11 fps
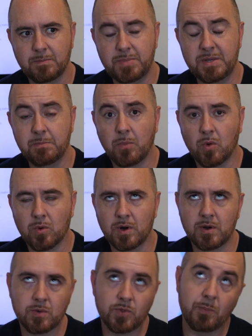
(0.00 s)
be
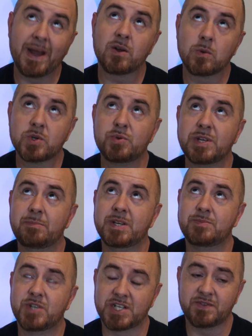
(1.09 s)
more the manner in which we can be
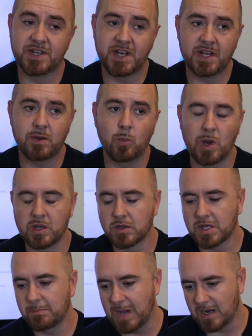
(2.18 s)
objective today when
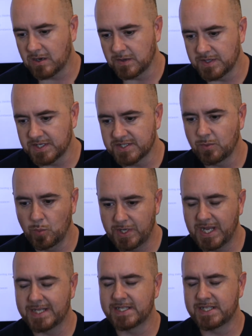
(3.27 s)
looking back on this we
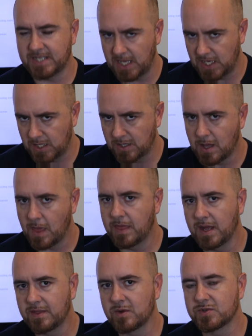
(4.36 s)
can say
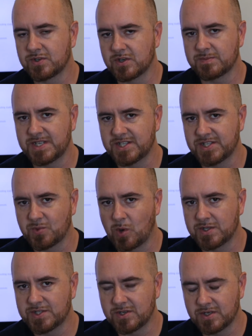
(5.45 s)
that those circumstances
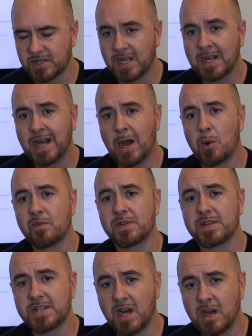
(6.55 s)
were uncertain however at
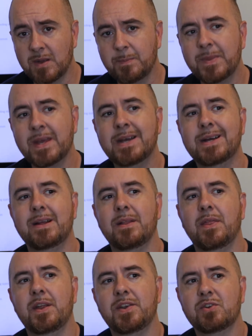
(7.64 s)
the time
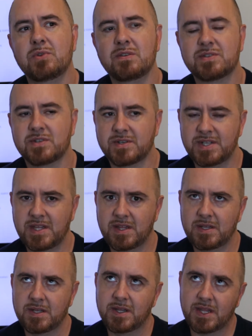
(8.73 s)
the degree of certainty
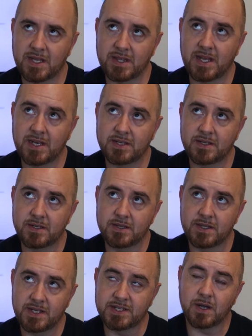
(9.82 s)
that they
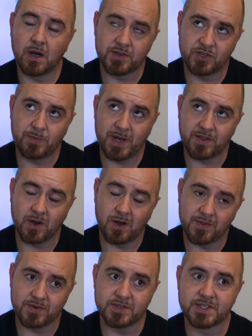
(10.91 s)
these osteopathic
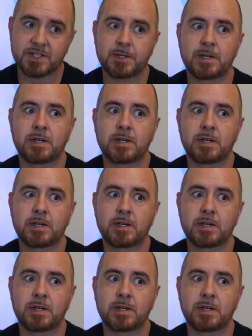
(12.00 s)
authors